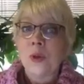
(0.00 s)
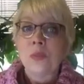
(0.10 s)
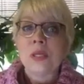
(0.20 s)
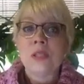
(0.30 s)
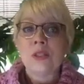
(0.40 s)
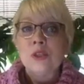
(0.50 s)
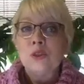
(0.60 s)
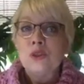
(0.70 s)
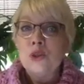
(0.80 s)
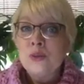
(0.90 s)
please
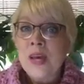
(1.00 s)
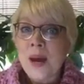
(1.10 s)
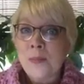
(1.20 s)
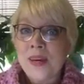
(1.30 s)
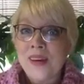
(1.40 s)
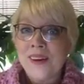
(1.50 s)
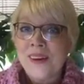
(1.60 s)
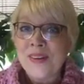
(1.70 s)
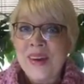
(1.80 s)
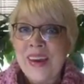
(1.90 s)
choose happy.
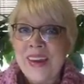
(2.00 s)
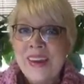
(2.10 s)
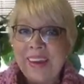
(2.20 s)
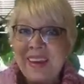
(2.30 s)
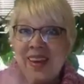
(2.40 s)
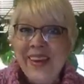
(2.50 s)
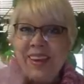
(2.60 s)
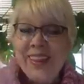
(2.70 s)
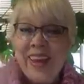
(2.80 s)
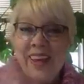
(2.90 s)
Okay?
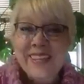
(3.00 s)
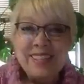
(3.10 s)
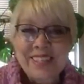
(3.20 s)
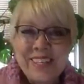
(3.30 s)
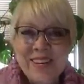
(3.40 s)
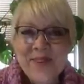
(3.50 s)
Thanks.